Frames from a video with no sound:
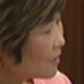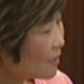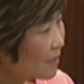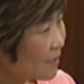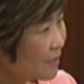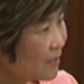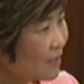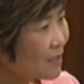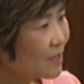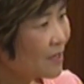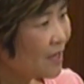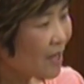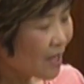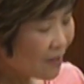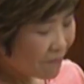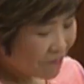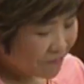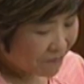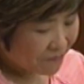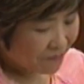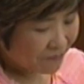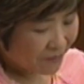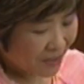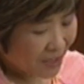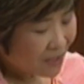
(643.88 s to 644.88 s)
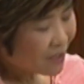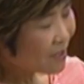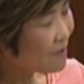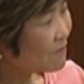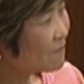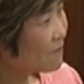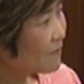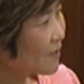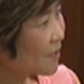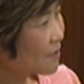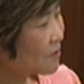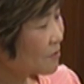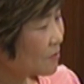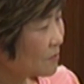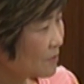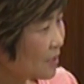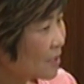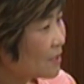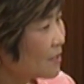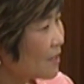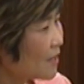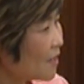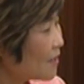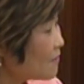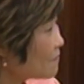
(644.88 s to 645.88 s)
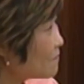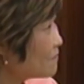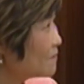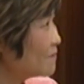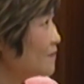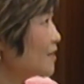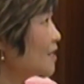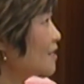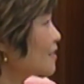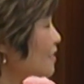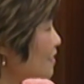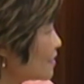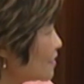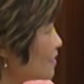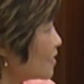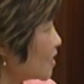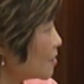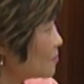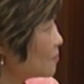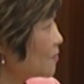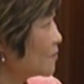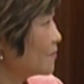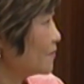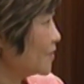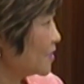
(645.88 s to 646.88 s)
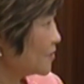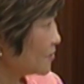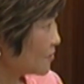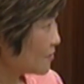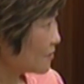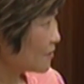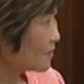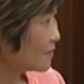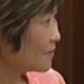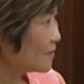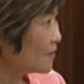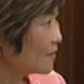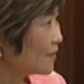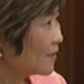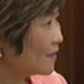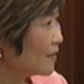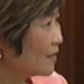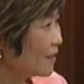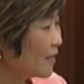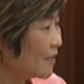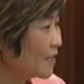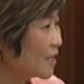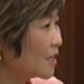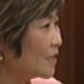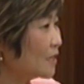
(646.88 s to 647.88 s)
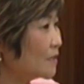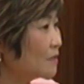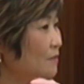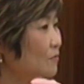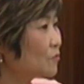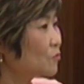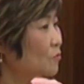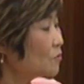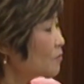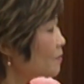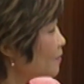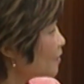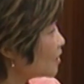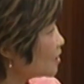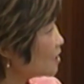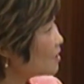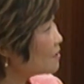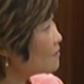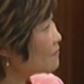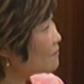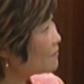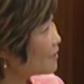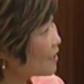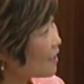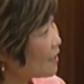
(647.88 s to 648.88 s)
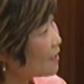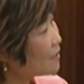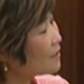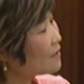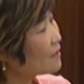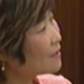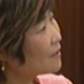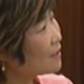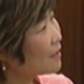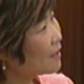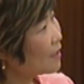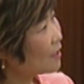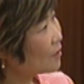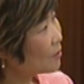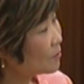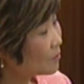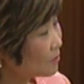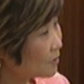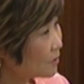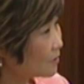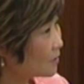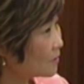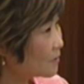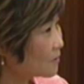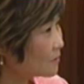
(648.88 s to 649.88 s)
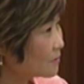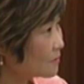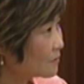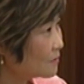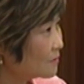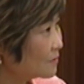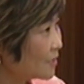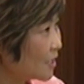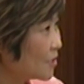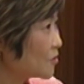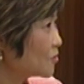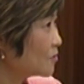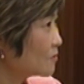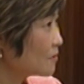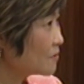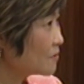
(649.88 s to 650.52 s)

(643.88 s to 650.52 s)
In every collaboration, and I do believe that our national